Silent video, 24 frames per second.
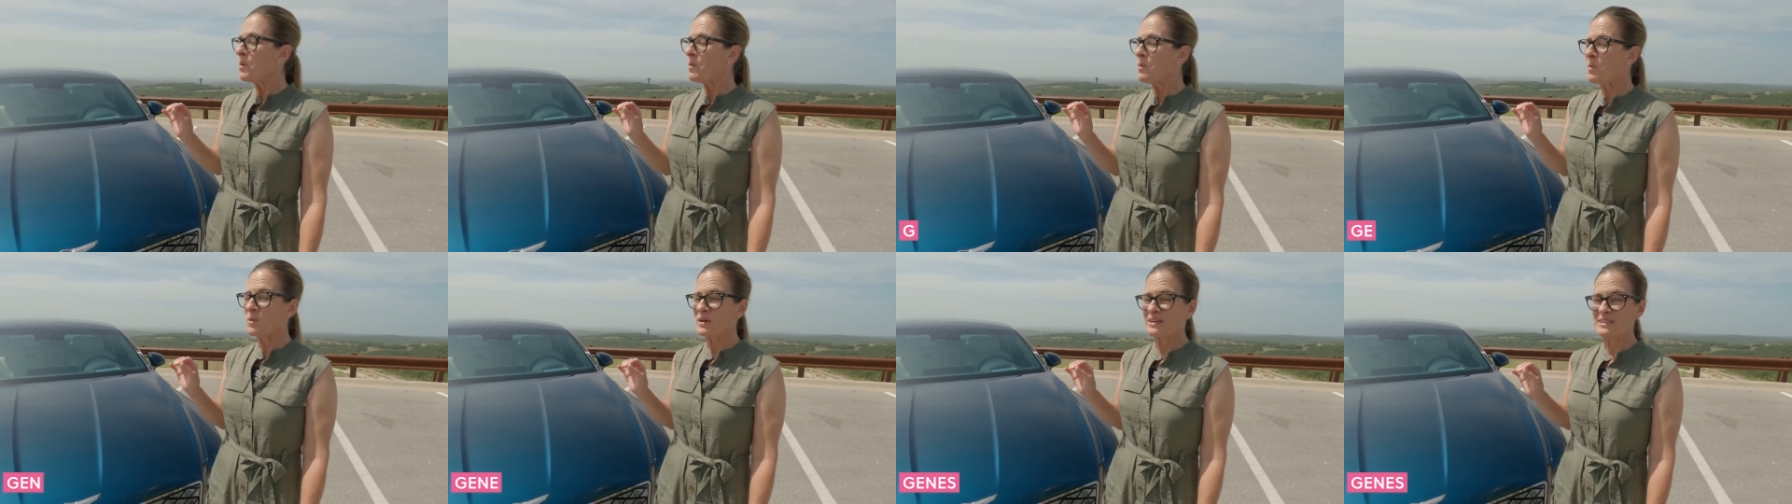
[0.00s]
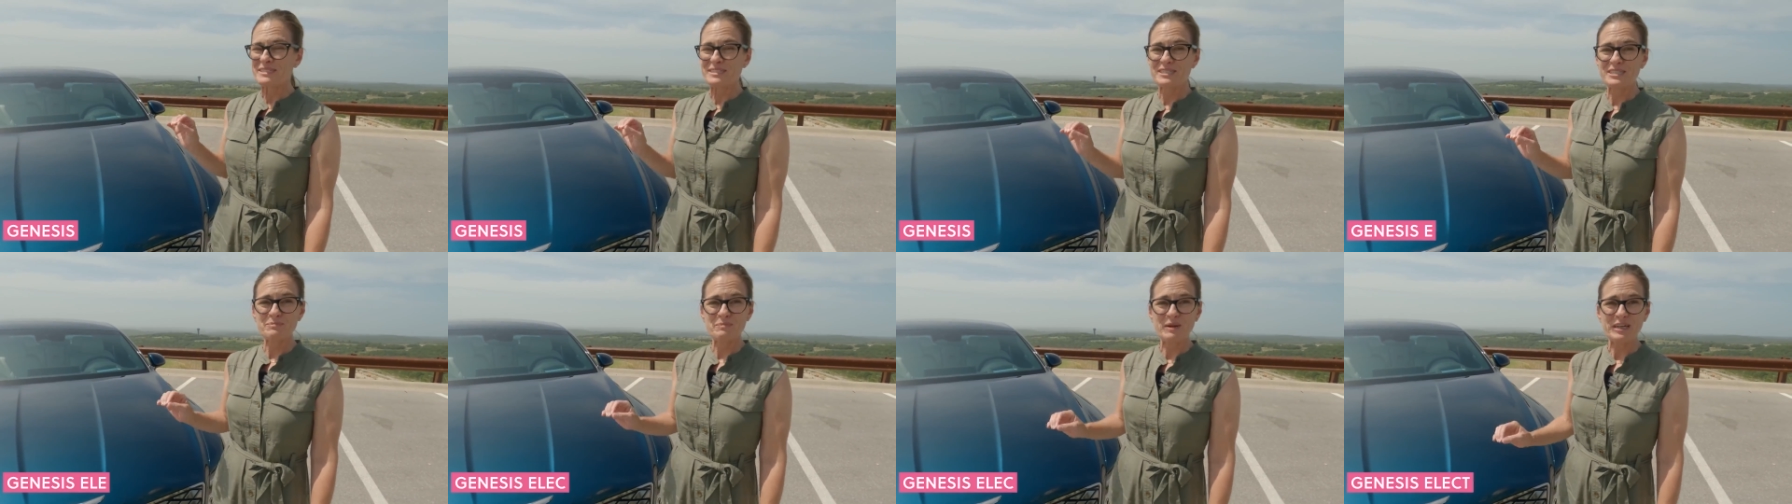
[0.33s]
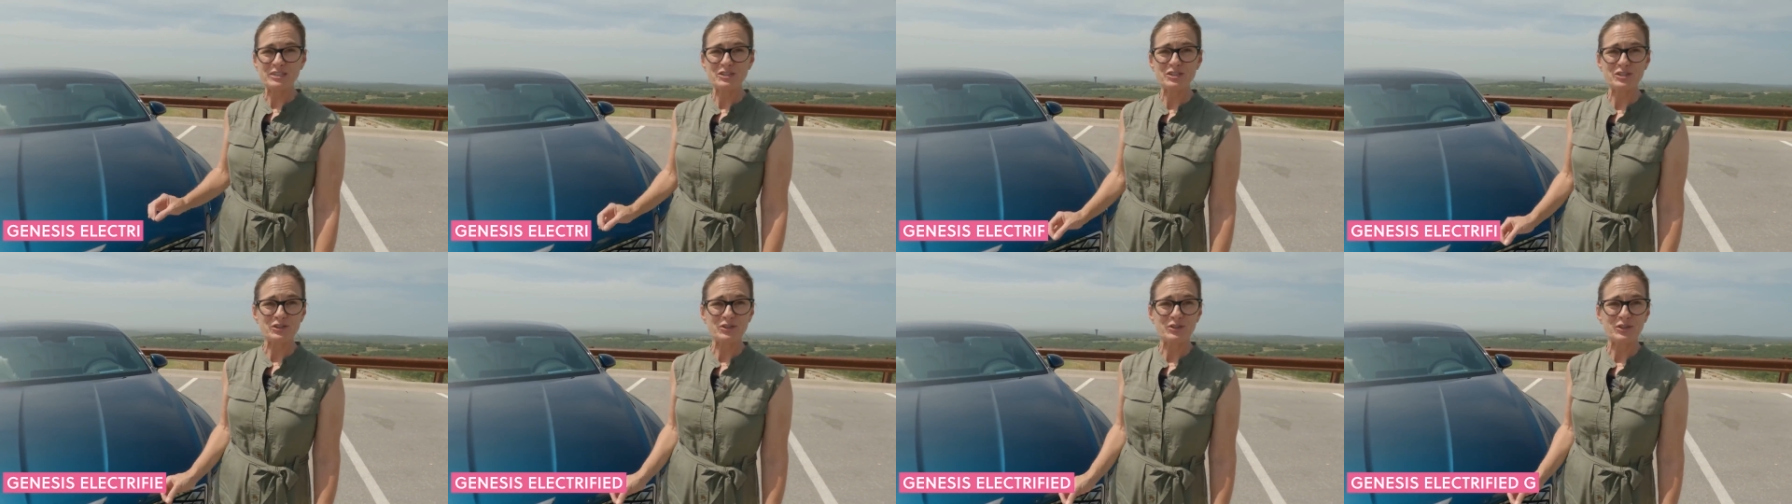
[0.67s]
What is
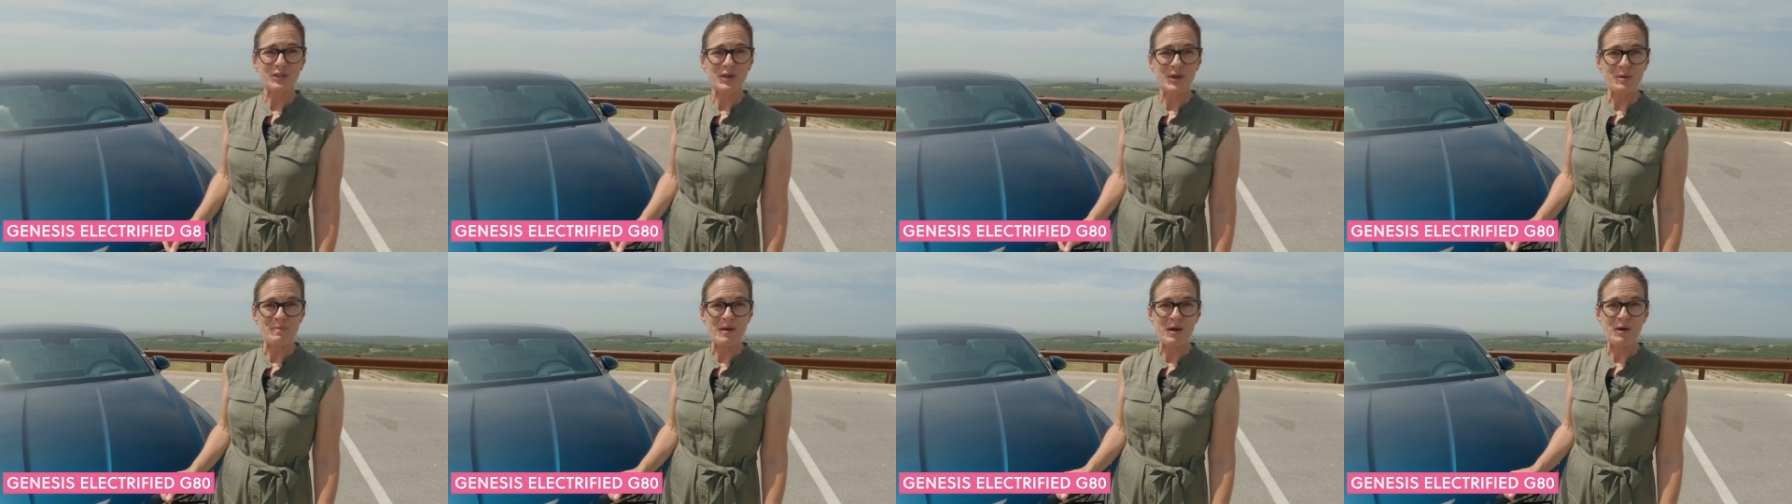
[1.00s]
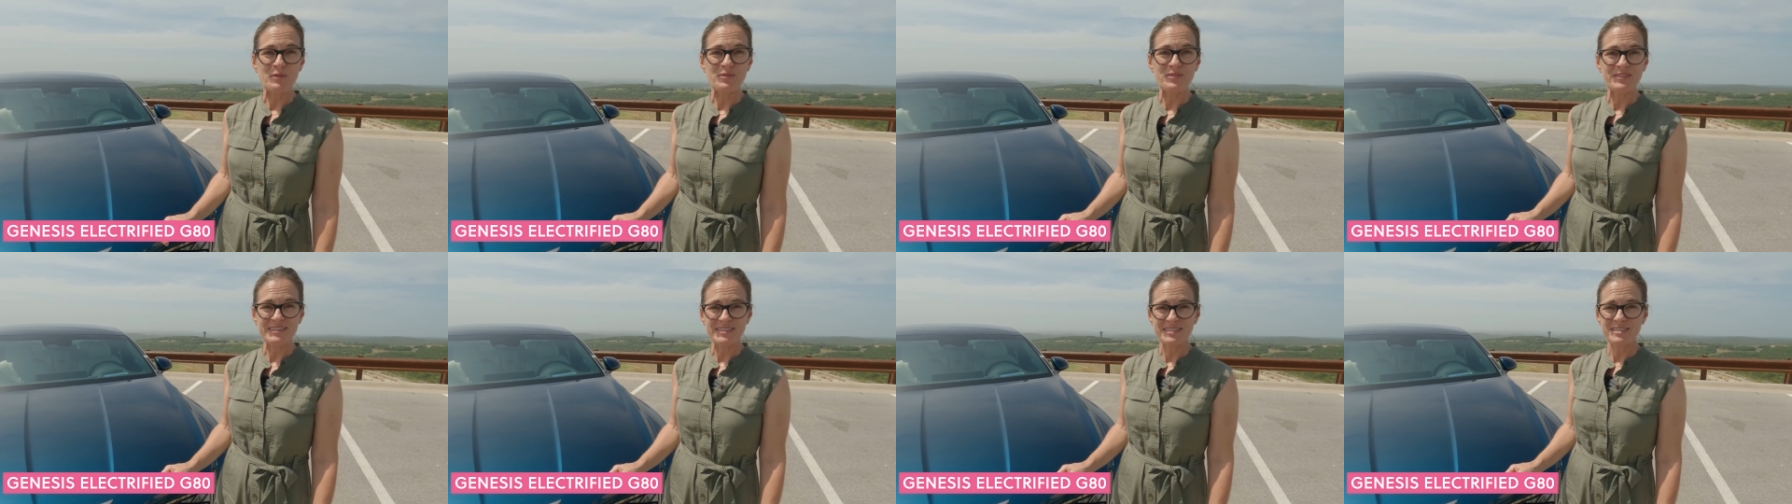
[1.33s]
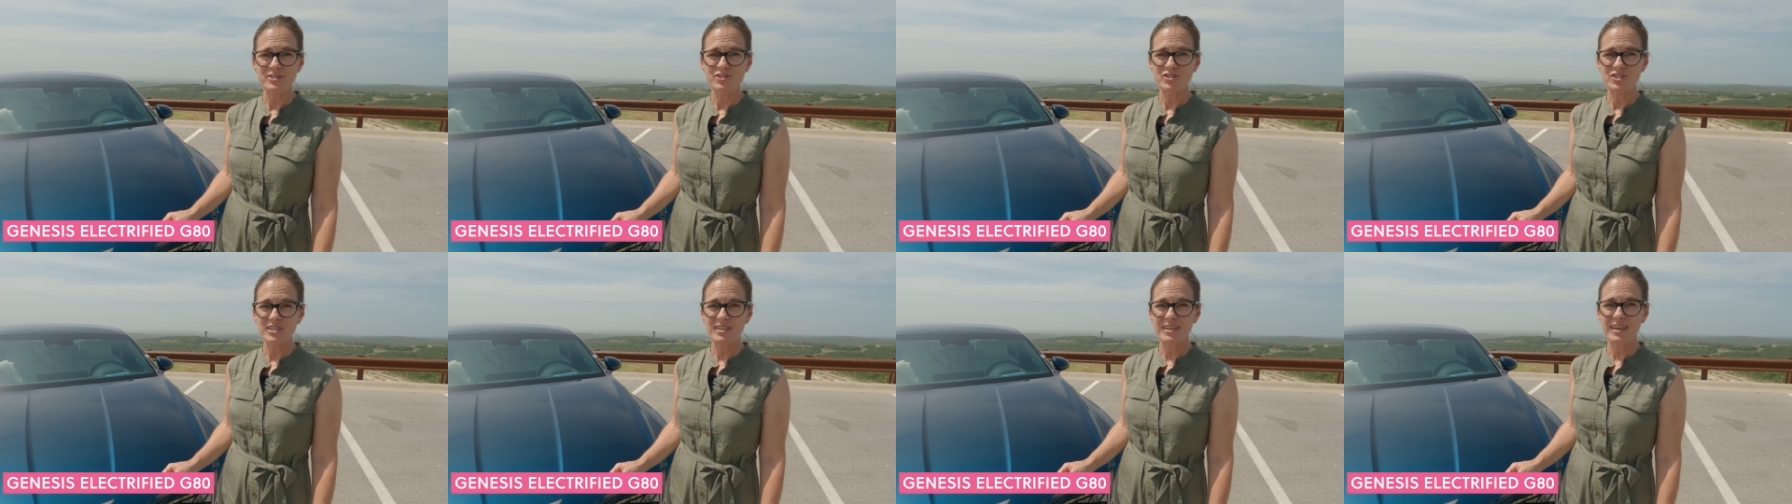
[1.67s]
special about
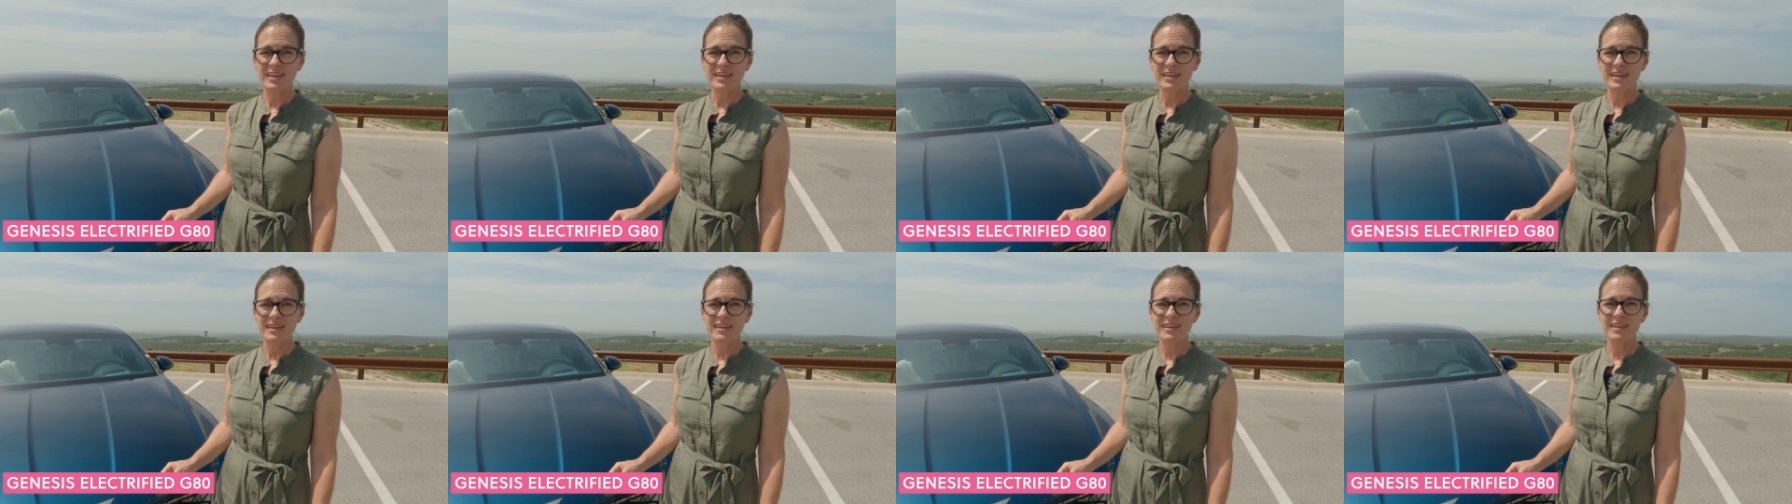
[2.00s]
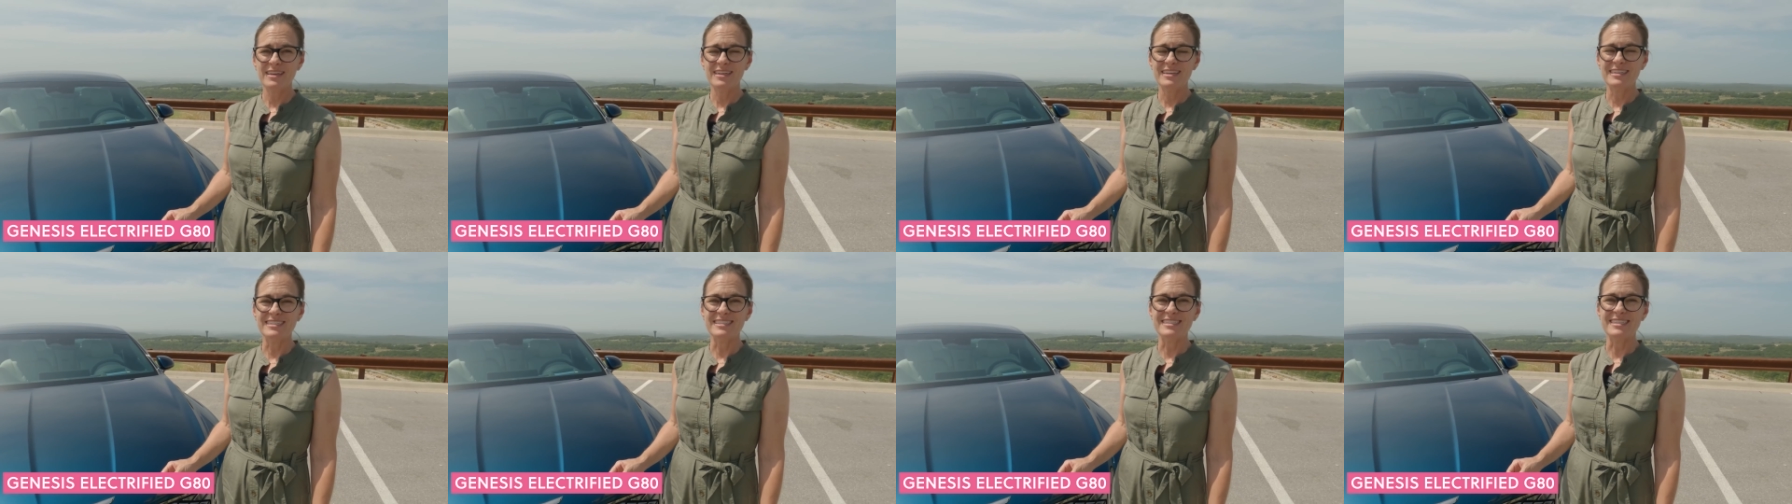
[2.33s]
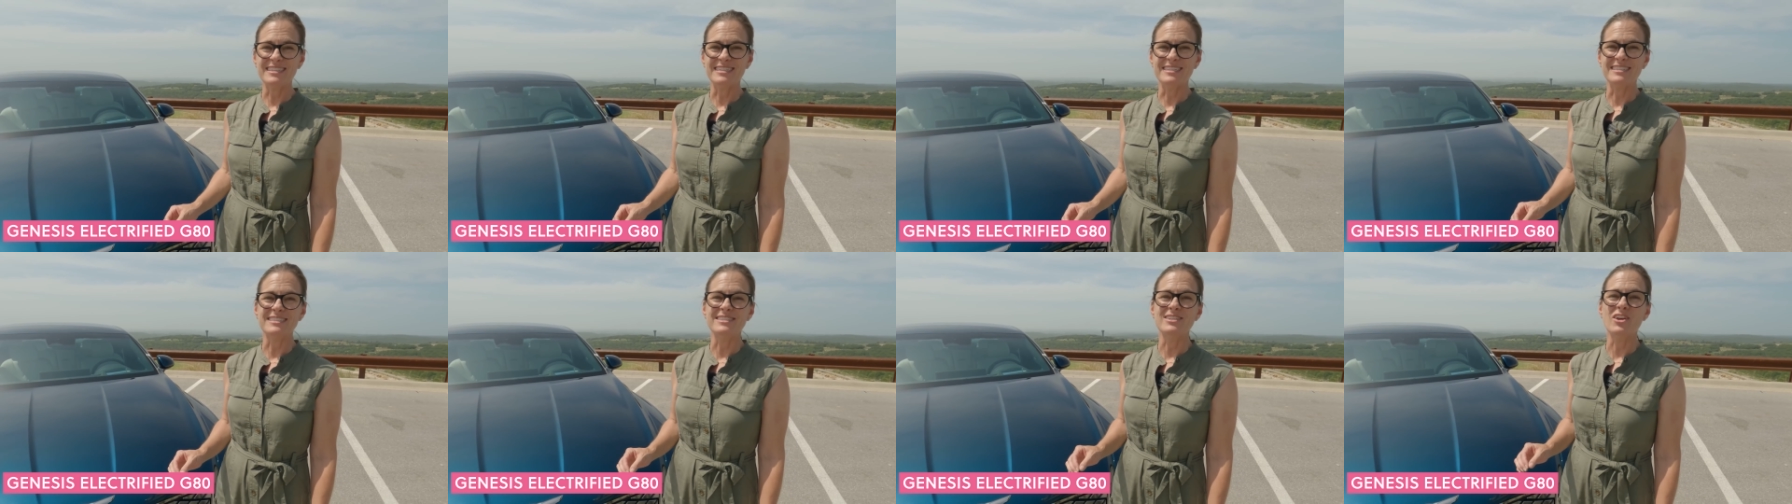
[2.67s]
this G80 is
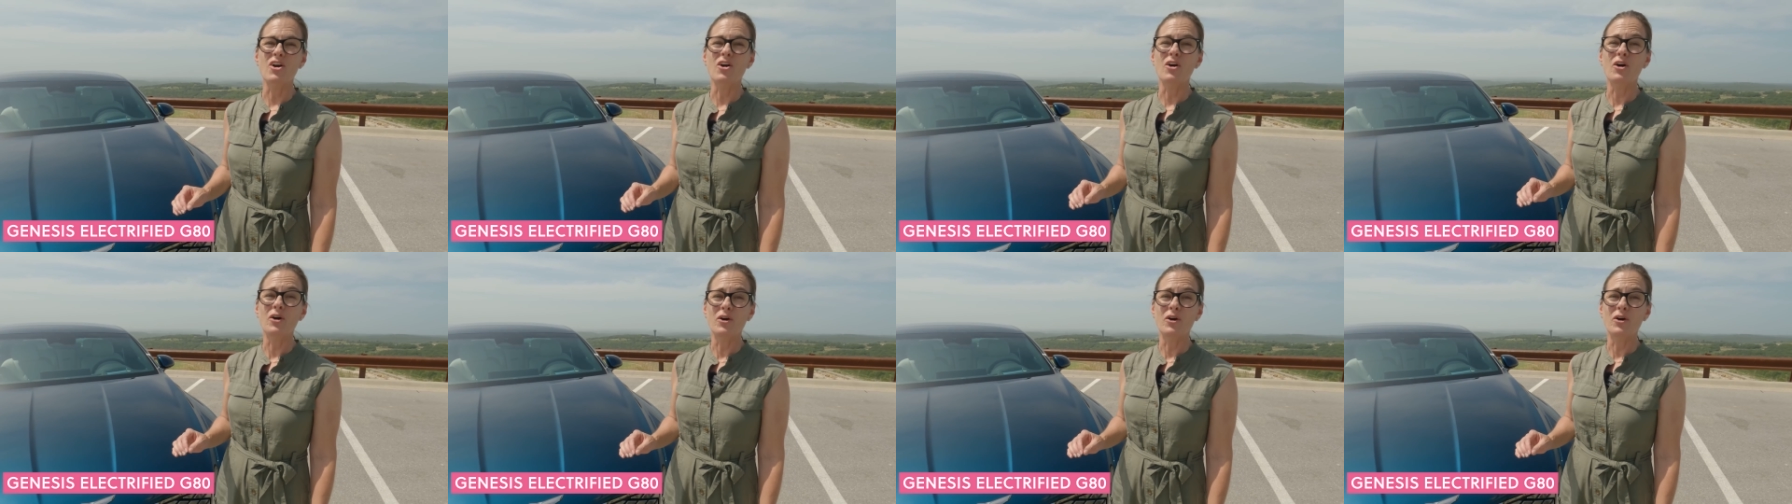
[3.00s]
it is